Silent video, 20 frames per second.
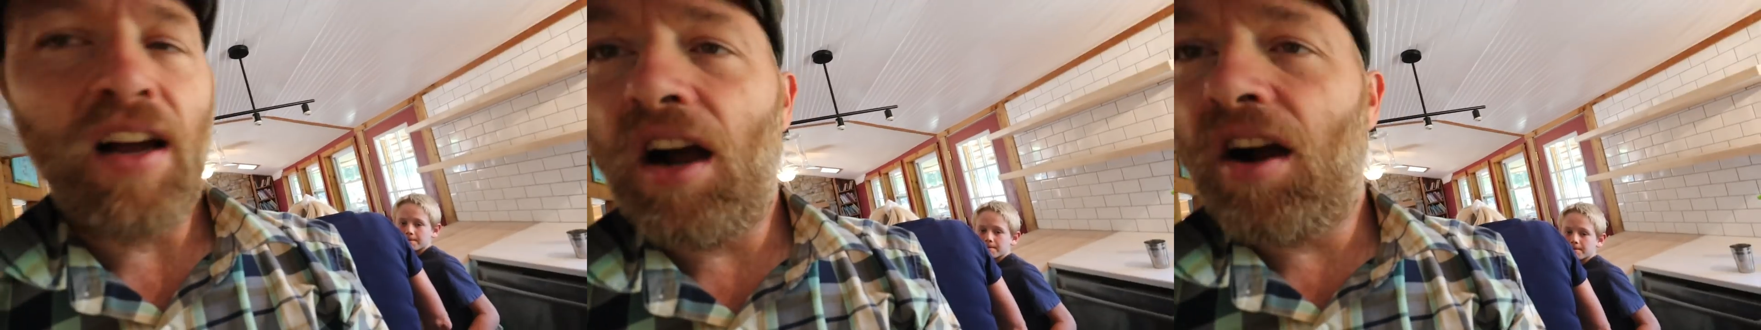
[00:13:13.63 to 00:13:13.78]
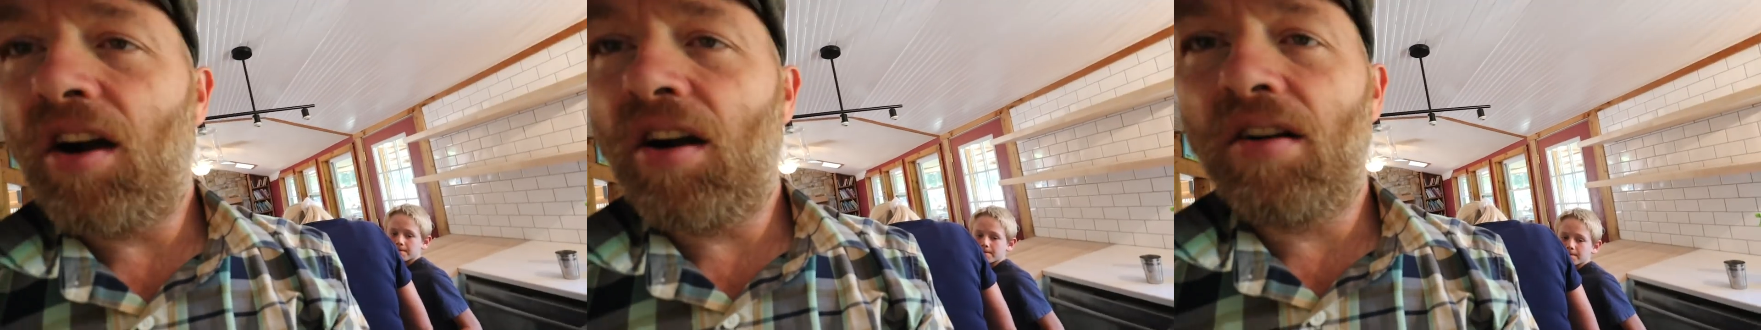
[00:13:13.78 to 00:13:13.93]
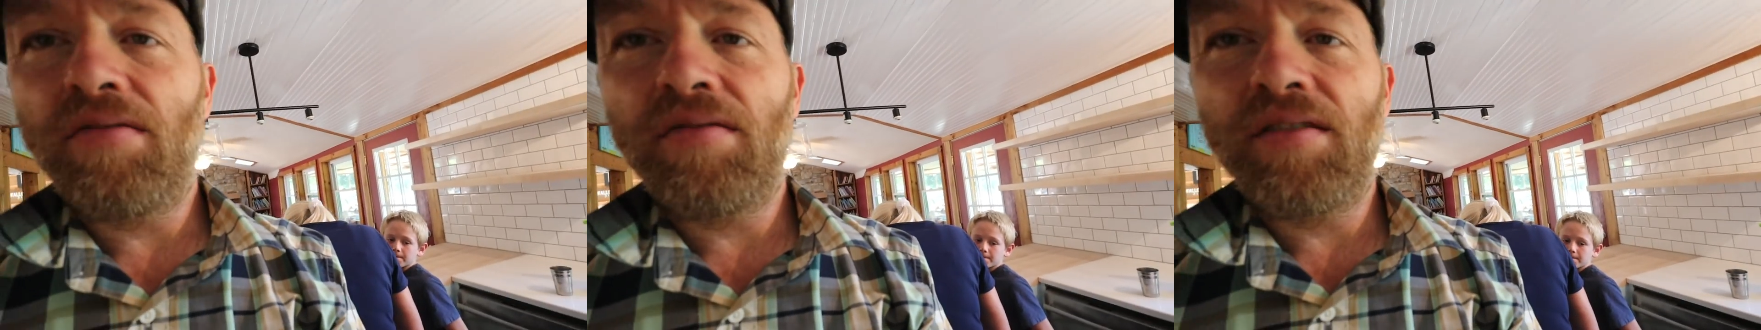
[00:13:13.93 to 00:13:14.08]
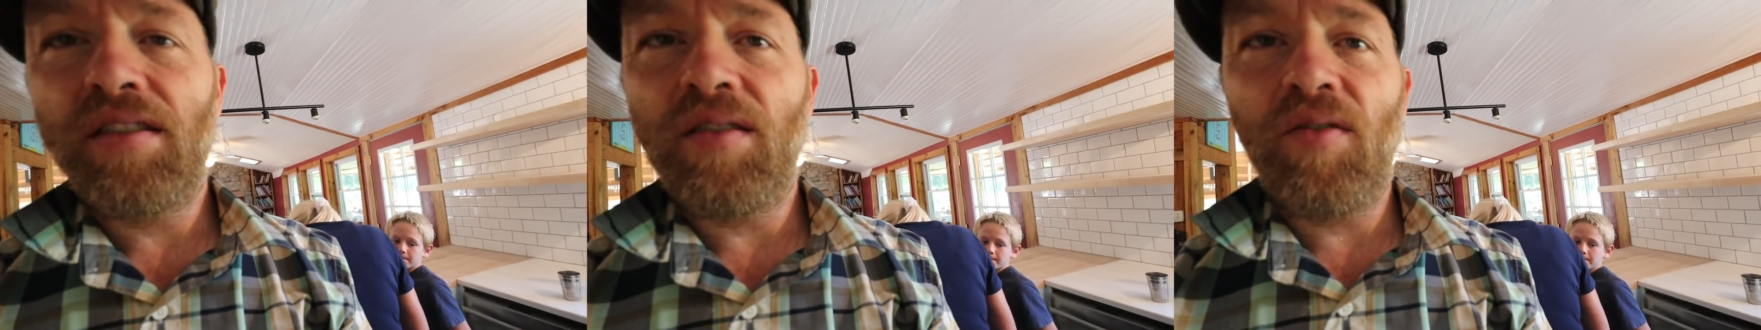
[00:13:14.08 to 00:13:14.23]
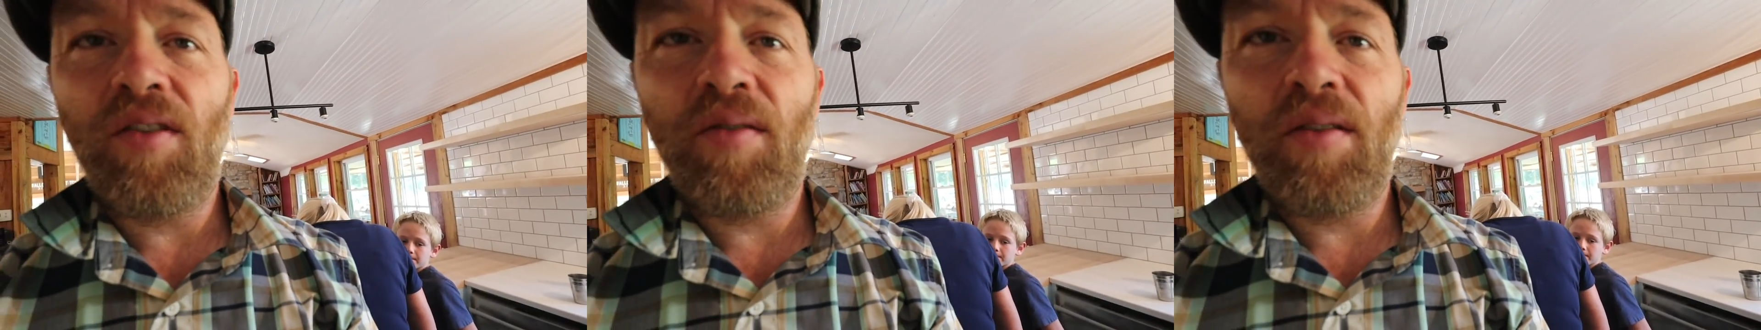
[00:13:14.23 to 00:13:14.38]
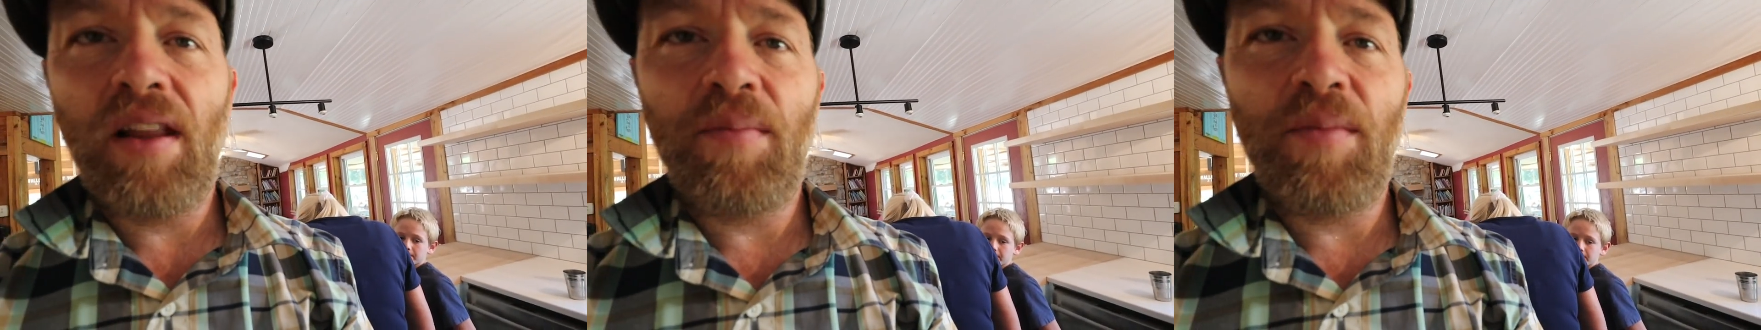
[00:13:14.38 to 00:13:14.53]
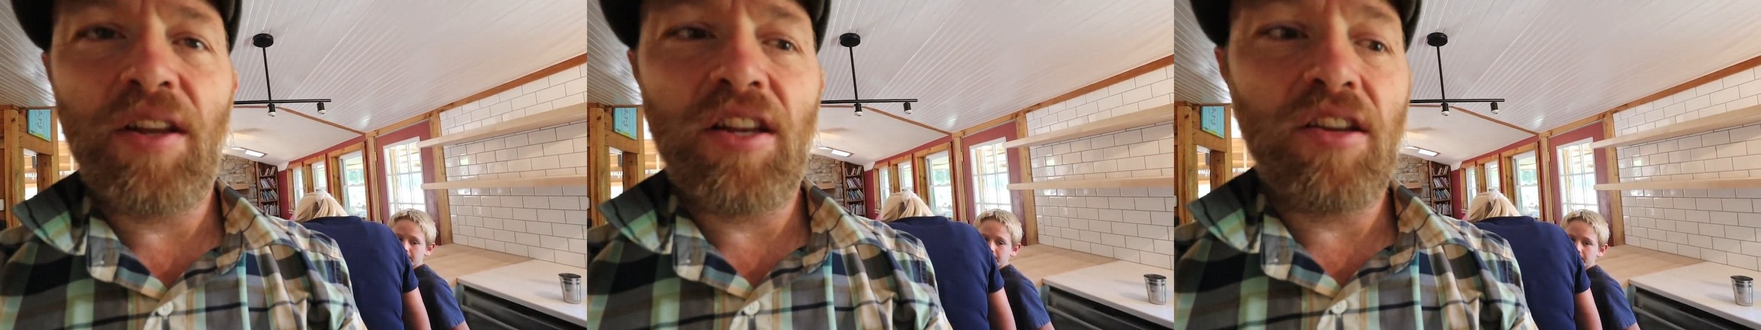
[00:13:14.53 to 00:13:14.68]
Oh, she
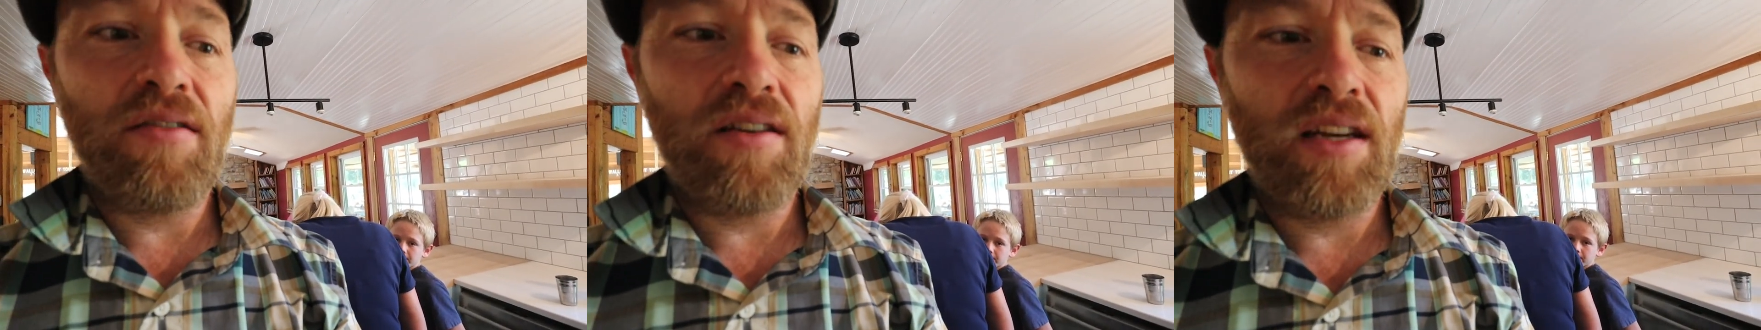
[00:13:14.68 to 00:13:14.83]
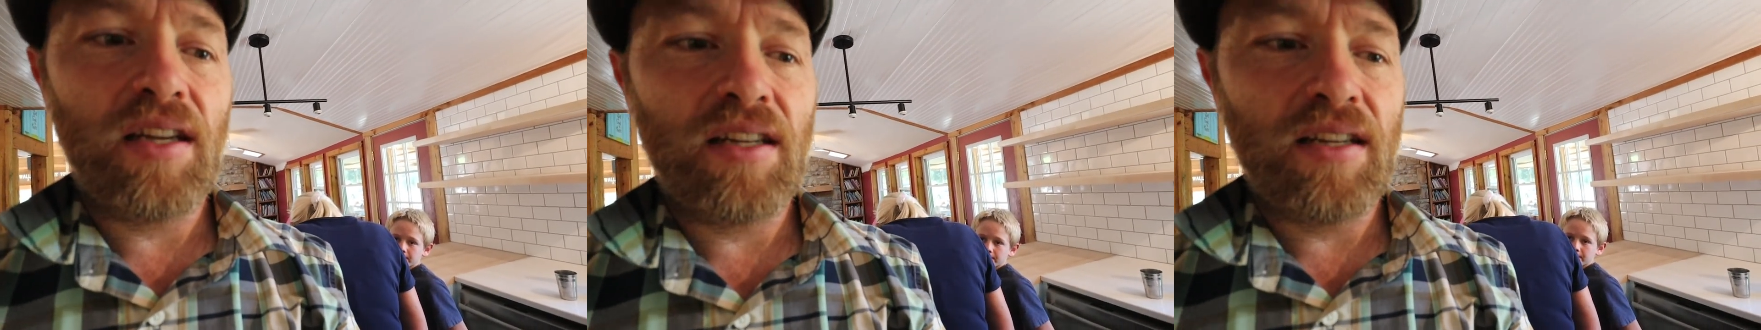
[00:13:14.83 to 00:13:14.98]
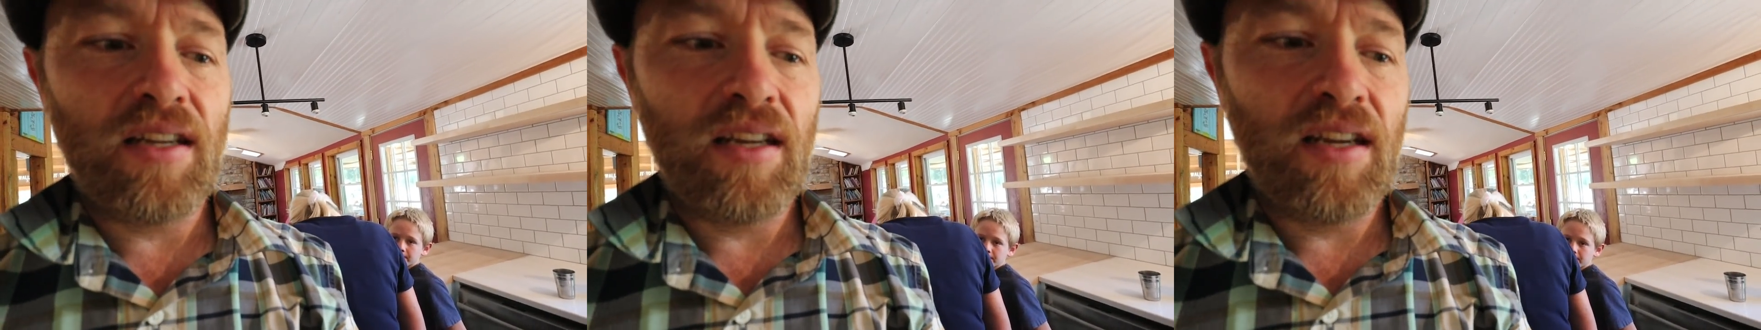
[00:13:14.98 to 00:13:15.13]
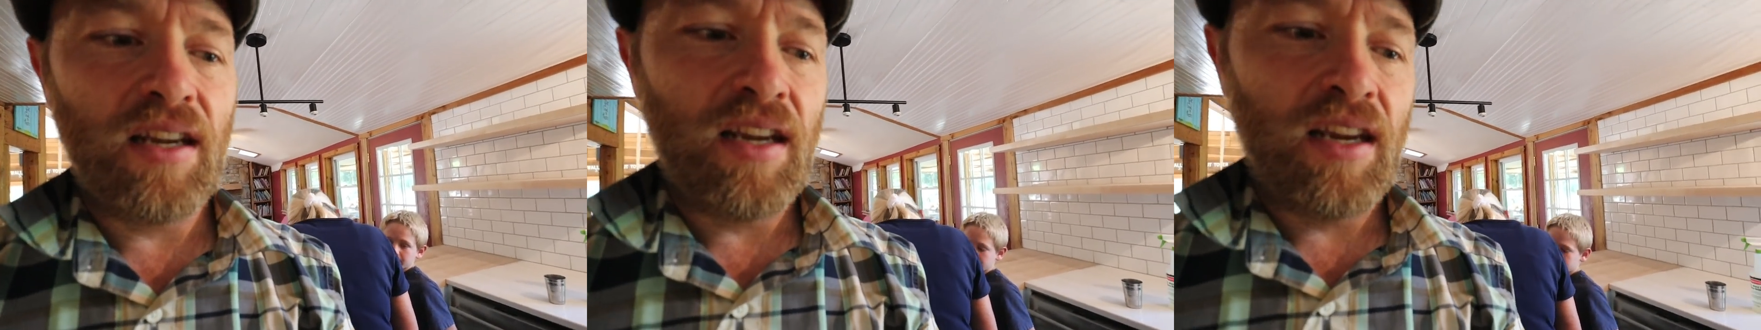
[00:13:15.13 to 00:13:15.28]
won't let me do it.